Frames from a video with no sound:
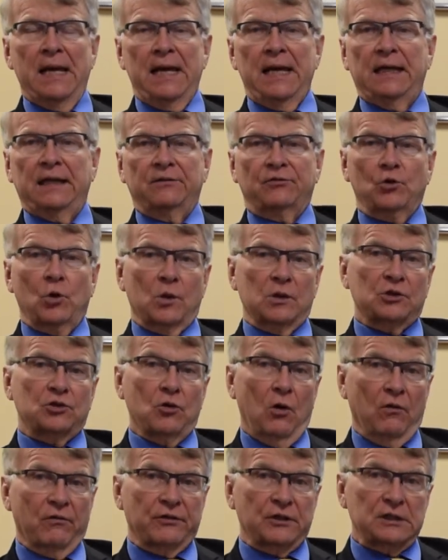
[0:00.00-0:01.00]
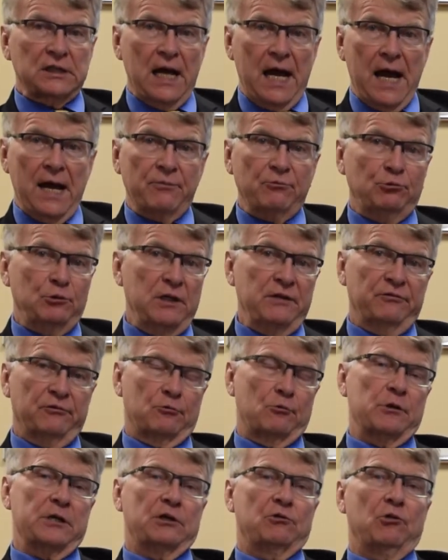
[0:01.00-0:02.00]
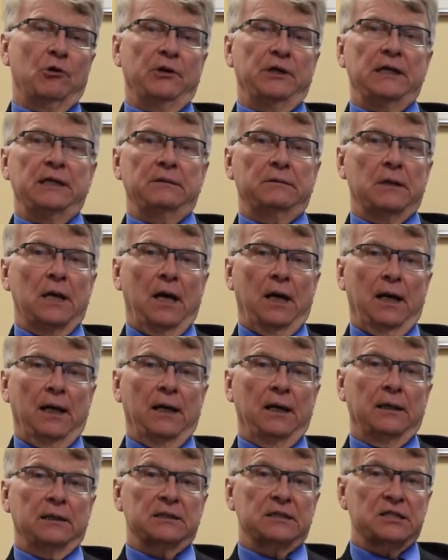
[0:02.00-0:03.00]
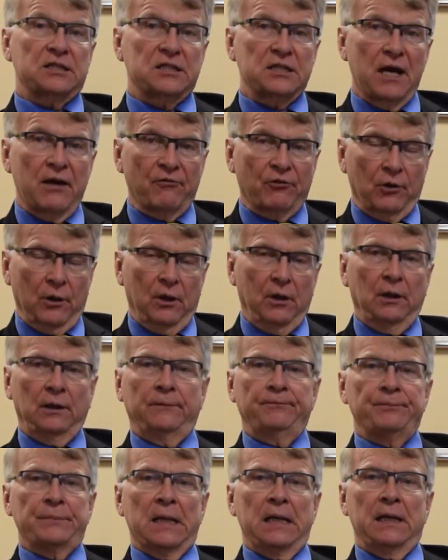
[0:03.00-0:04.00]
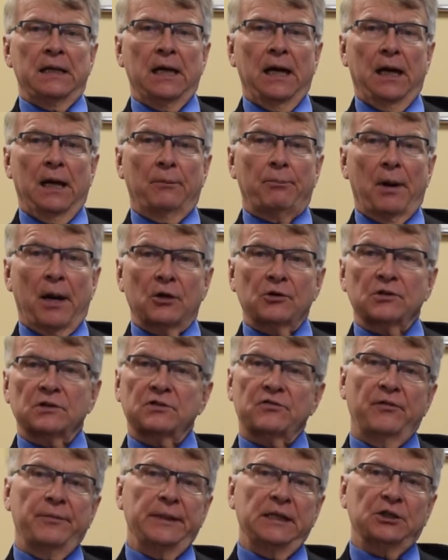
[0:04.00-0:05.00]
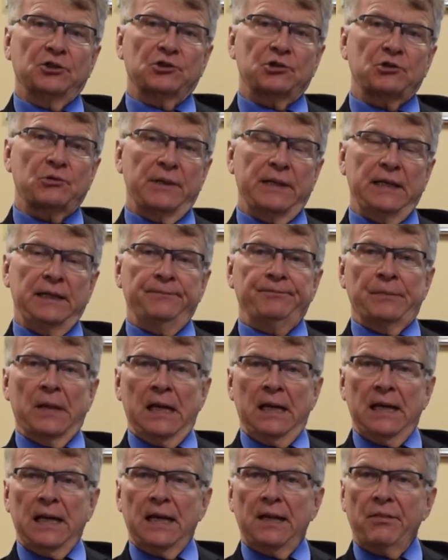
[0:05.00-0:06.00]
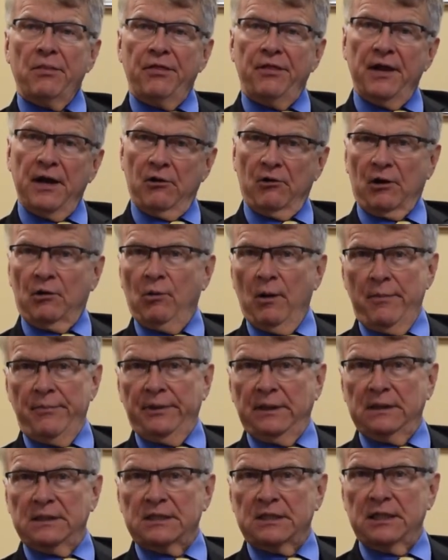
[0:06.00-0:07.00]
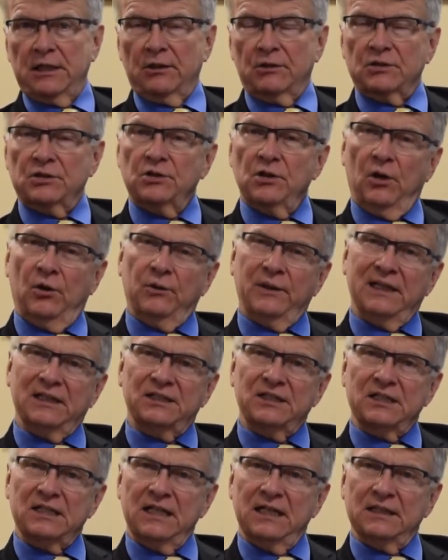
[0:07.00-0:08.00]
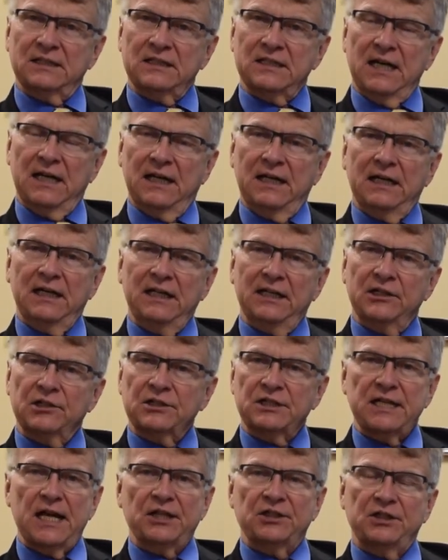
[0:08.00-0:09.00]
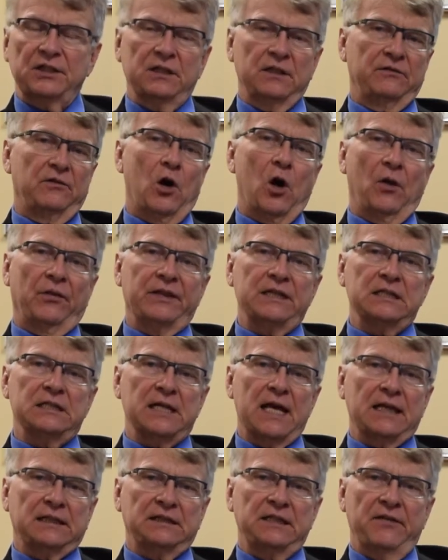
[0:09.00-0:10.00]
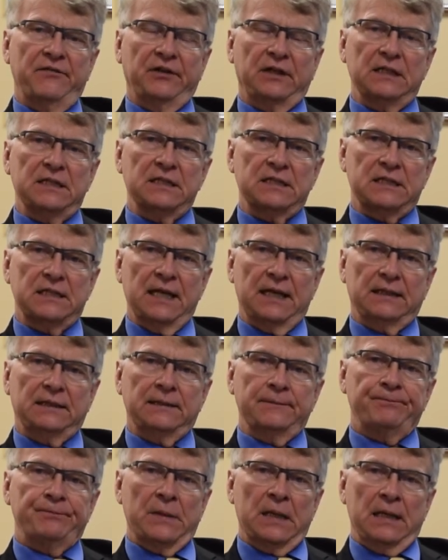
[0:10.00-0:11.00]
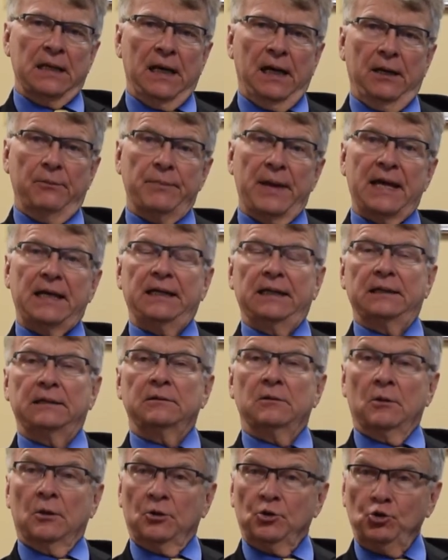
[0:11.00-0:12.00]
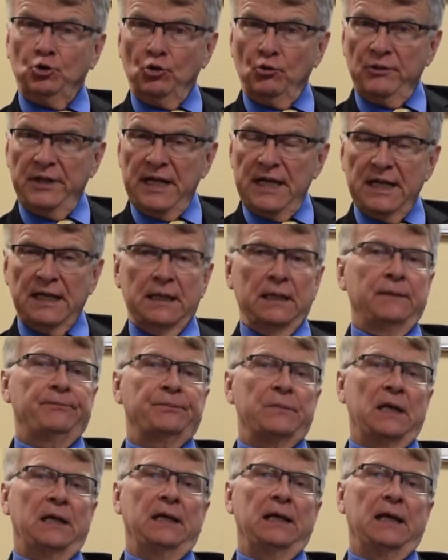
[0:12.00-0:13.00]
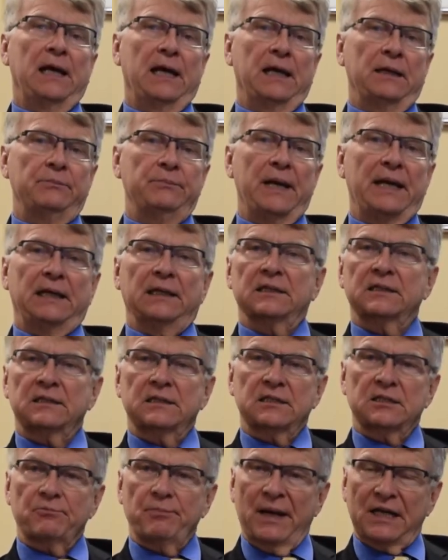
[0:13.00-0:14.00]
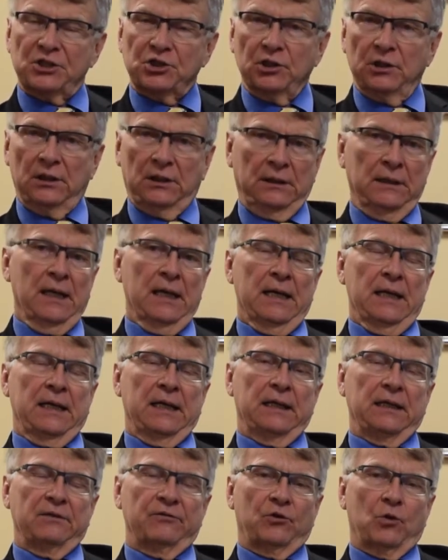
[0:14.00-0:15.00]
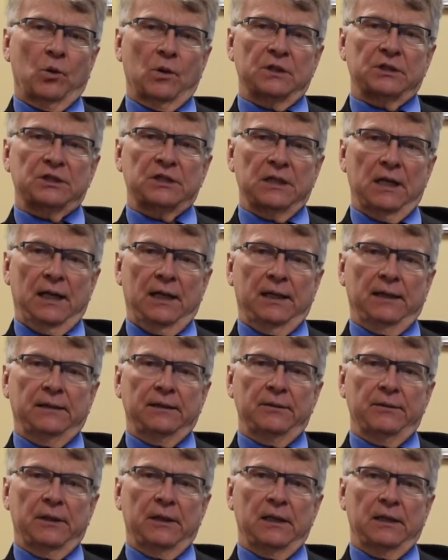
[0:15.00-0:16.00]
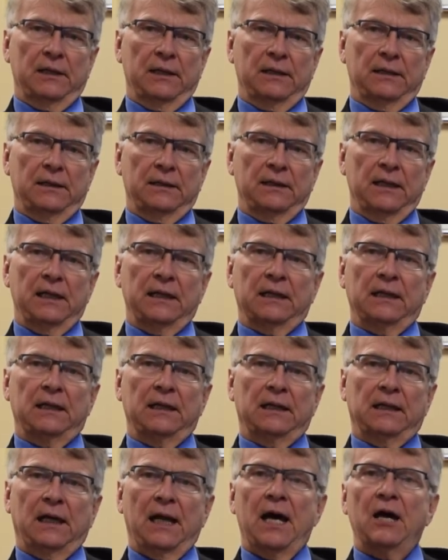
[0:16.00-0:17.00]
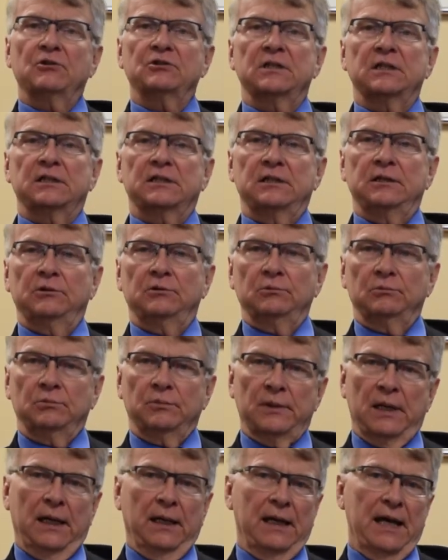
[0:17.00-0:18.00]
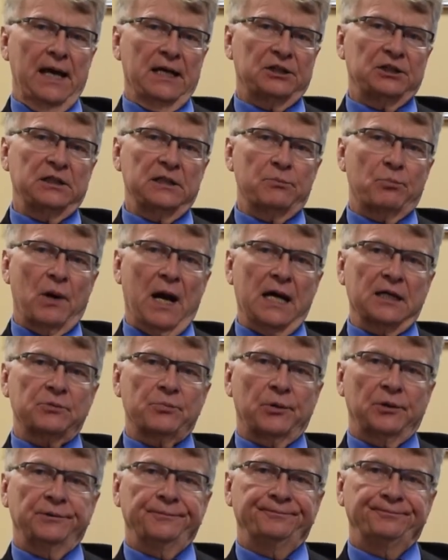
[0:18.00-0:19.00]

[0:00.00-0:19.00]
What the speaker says: And of course, over time, we've recruited several partners from industry, and their equipment is here. So it's an intersection of all these activities that make it unique and make it special, and of course it allows it to actually prosper.